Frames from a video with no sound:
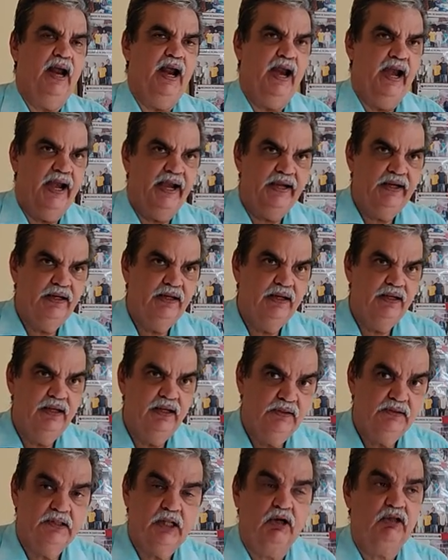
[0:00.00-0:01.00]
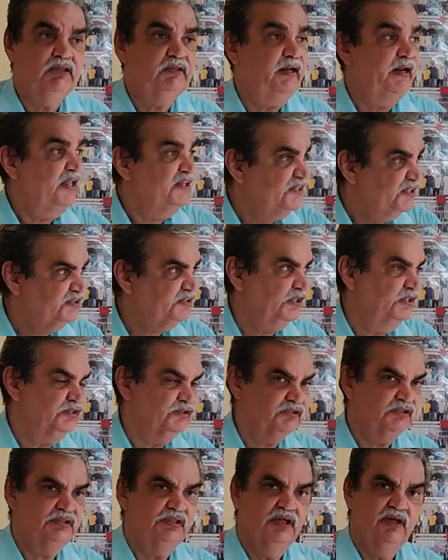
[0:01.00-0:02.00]
and there was
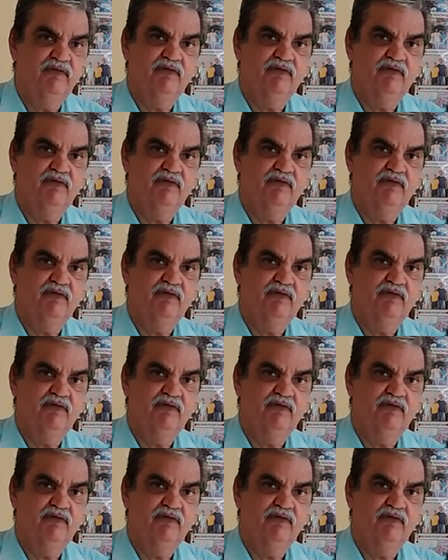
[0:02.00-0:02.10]
resistance